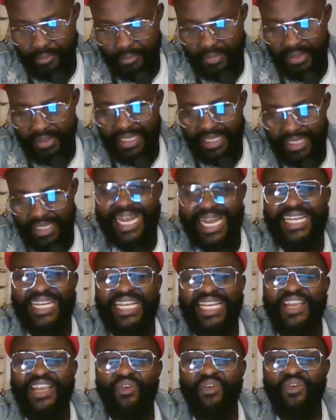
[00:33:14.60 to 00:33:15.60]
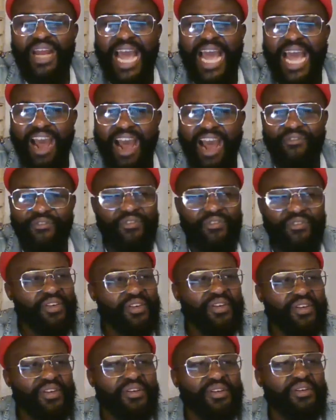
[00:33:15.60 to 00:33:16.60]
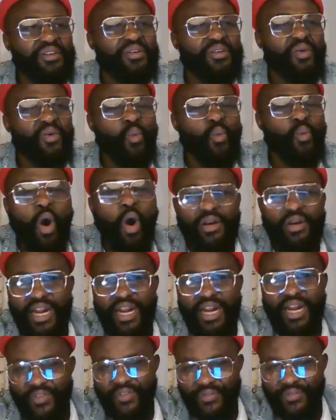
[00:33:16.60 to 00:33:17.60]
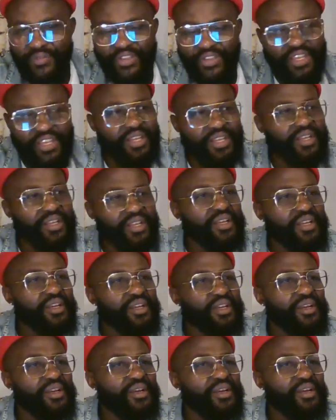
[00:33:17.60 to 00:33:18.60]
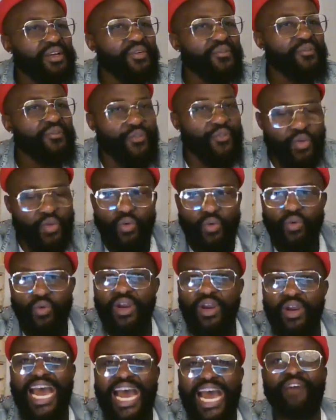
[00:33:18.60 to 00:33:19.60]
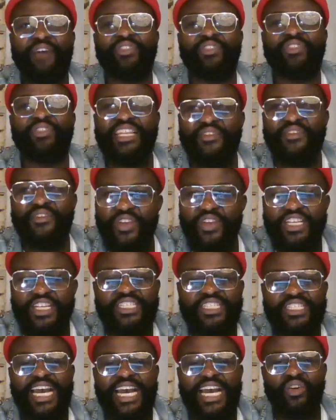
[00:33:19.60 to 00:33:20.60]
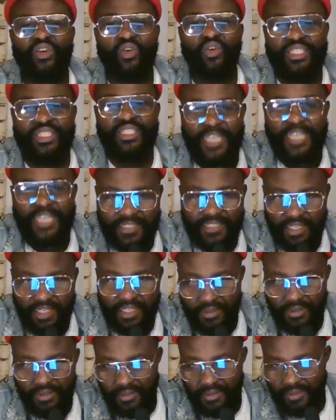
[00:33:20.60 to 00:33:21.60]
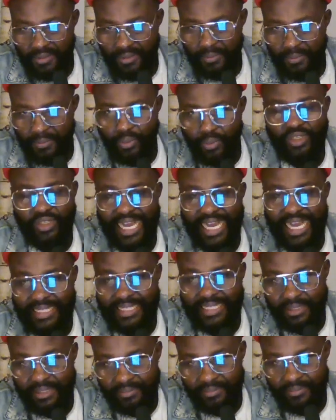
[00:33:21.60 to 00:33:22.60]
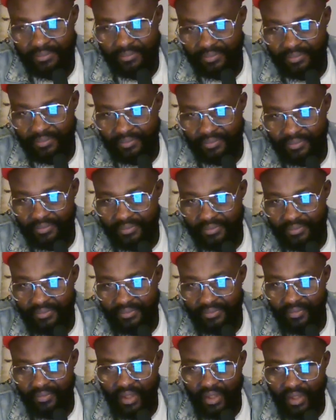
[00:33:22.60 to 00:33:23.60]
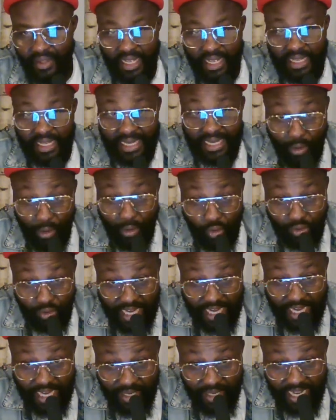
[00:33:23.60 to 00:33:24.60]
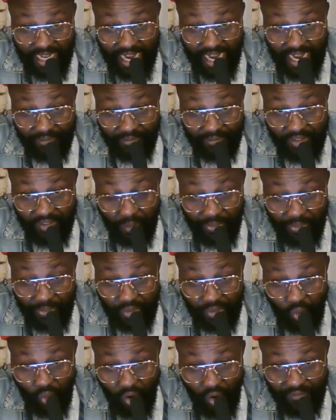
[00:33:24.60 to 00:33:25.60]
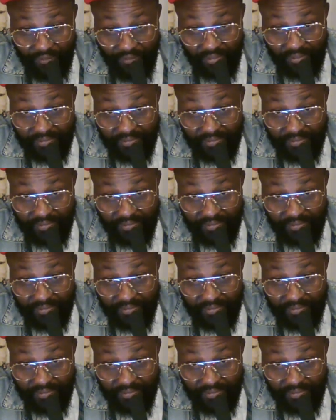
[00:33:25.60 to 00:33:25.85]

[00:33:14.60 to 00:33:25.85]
They can't even have 150 view after they finish their nonsensical broadcast. Now you tell me they have something to offer.